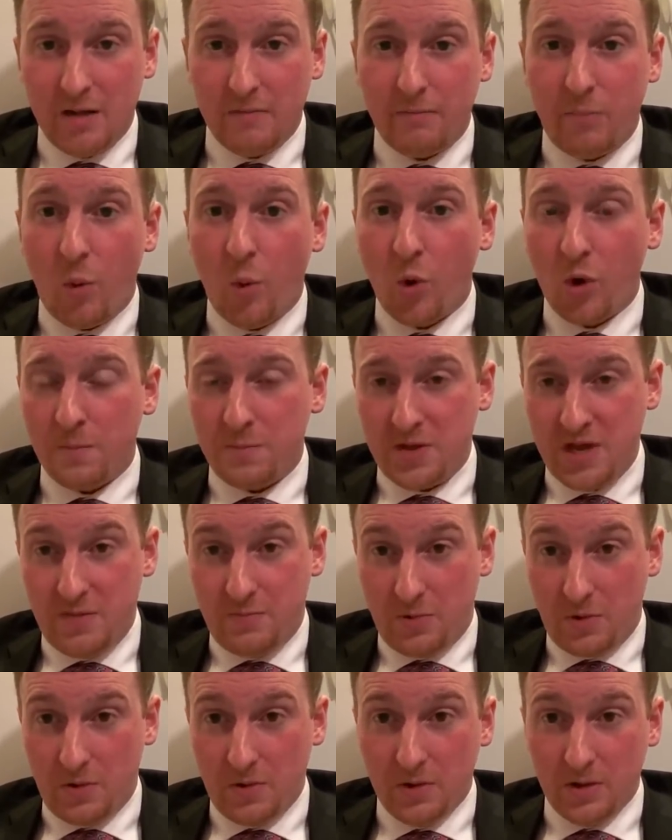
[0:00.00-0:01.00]
Poor
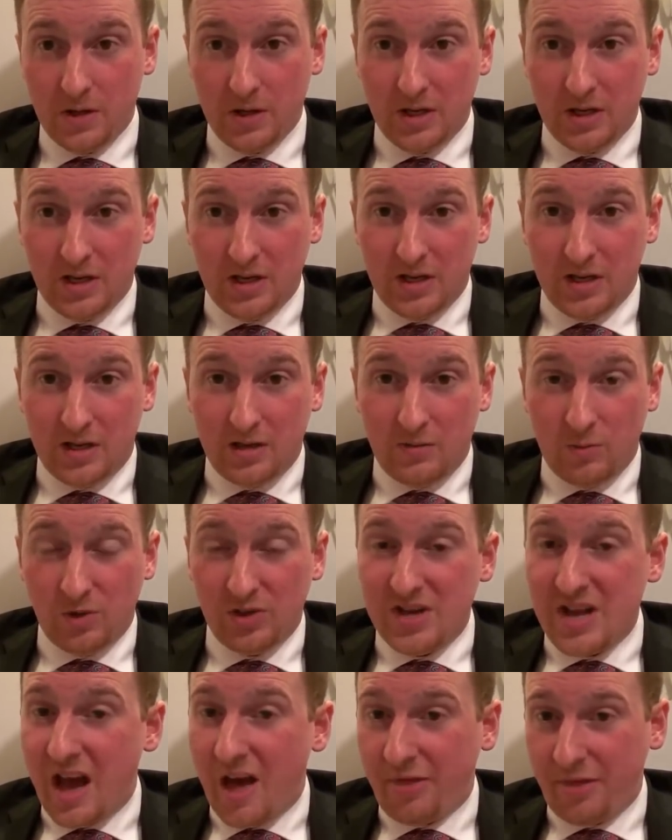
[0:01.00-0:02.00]
people with
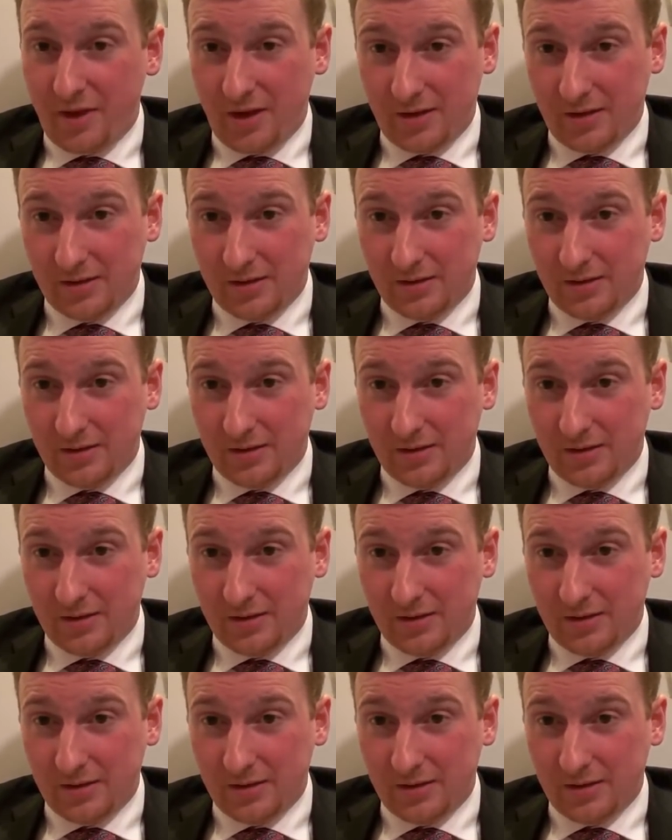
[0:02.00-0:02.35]
nothing,